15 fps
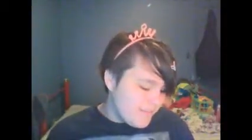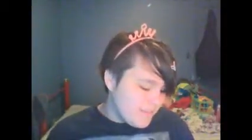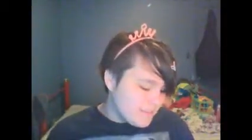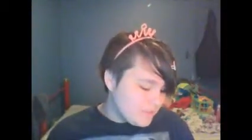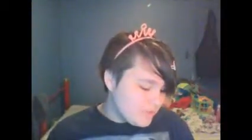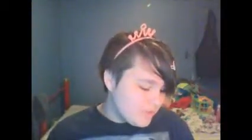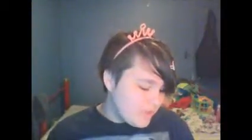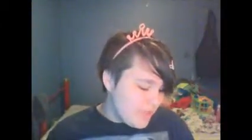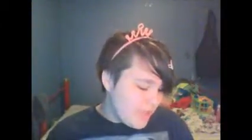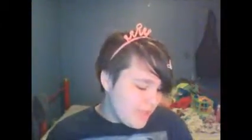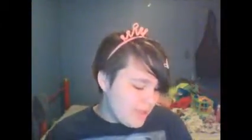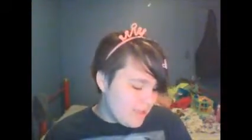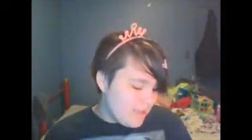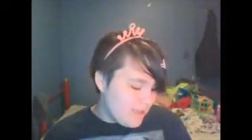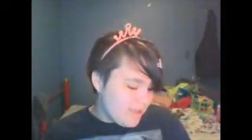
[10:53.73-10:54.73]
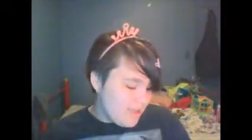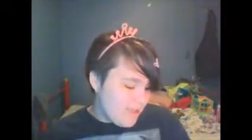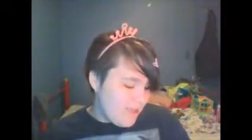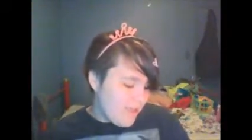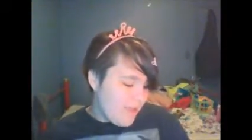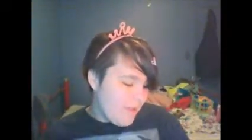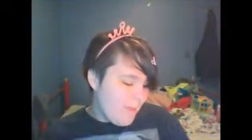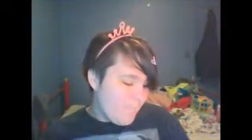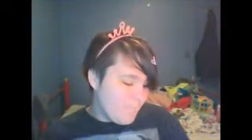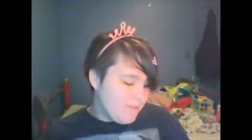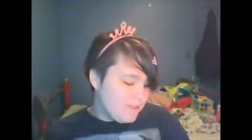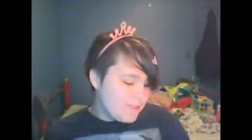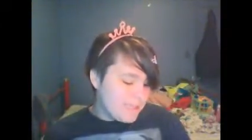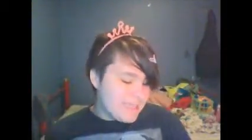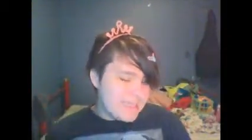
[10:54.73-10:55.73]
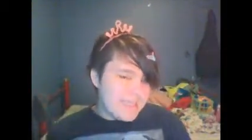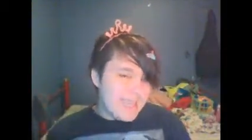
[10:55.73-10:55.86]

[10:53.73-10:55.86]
Bungia Milky